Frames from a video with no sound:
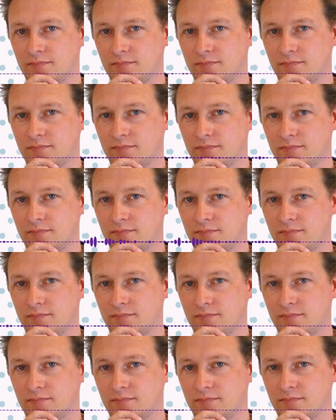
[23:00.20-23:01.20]
And they
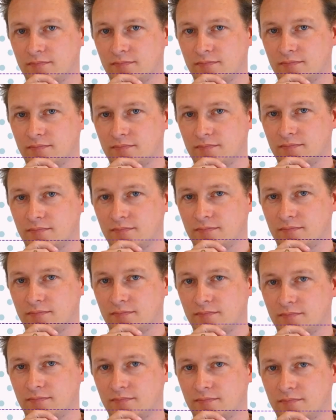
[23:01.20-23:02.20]
left
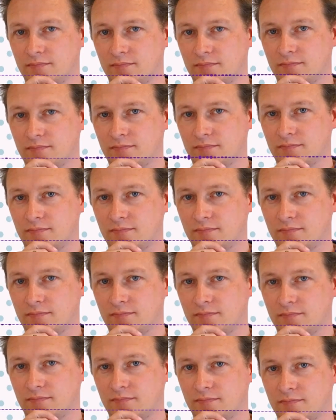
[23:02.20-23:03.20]
the
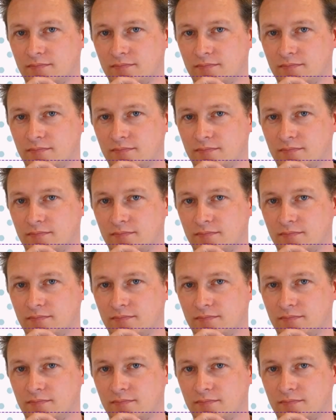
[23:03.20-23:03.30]
arena